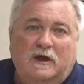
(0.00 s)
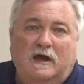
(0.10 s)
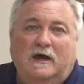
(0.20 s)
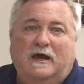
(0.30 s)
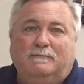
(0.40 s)

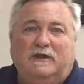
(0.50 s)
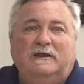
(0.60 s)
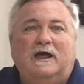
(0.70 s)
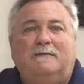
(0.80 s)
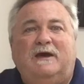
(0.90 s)
Uh, I play
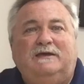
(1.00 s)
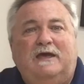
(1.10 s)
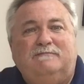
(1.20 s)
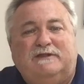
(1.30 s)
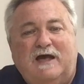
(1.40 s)
a lot of my
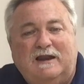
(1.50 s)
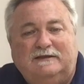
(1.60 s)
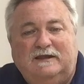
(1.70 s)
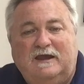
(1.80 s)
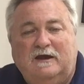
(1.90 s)
games
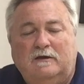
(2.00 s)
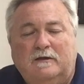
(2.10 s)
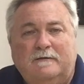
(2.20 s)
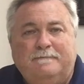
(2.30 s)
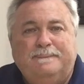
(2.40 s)
solitaire
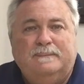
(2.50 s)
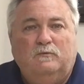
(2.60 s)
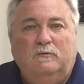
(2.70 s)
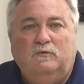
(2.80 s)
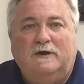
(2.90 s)

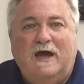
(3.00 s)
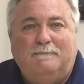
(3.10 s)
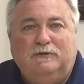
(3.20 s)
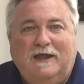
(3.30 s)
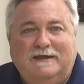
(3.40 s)
when we're
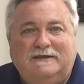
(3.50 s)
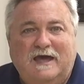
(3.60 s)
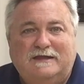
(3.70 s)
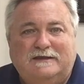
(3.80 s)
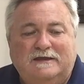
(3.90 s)
not play
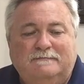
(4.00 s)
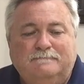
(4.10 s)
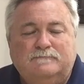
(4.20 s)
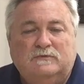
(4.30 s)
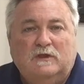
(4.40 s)
testing.
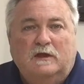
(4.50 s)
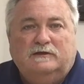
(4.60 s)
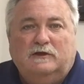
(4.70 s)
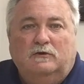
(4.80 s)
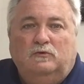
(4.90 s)

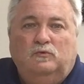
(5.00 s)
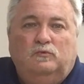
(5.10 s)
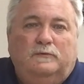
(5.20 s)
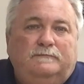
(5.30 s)
So